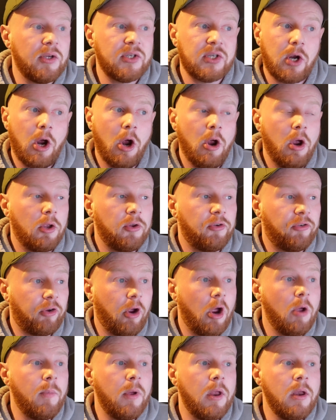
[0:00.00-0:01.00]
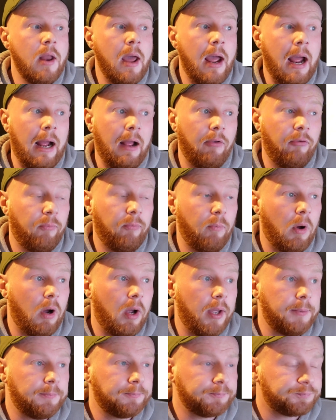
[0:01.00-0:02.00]
Skoman as
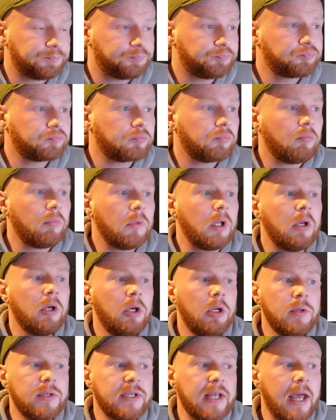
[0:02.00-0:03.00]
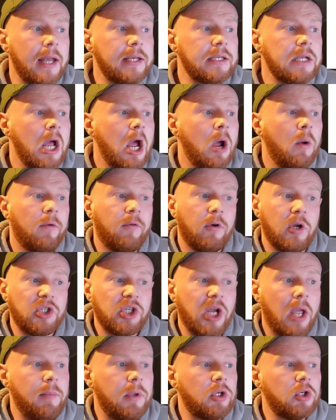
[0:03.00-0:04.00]
my loose head. We've got
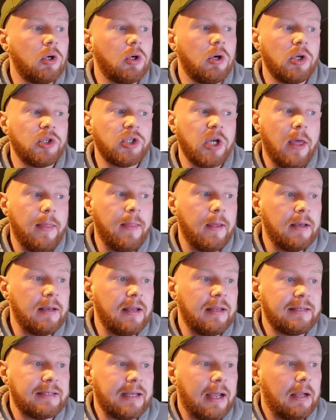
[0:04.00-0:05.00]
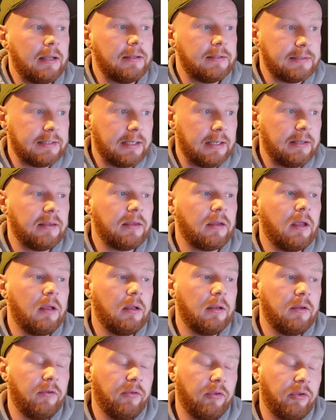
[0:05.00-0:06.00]
Jamie George, and then
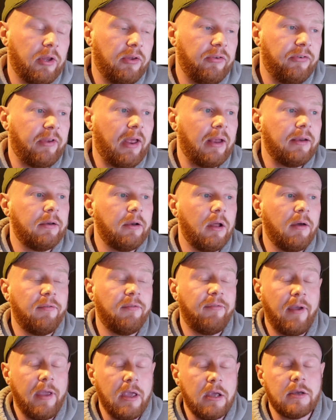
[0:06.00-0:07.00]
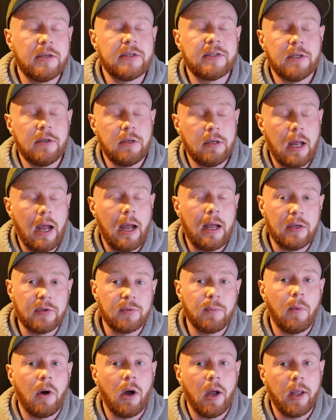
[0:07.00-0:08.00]
Zandler Ferguson
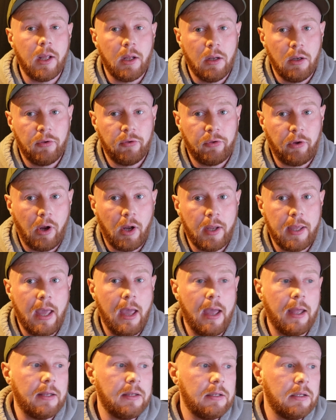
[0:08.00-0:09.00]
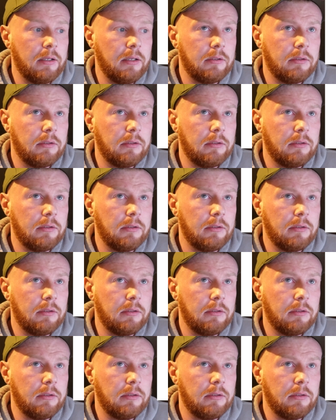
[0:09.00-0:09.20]
as my tight head.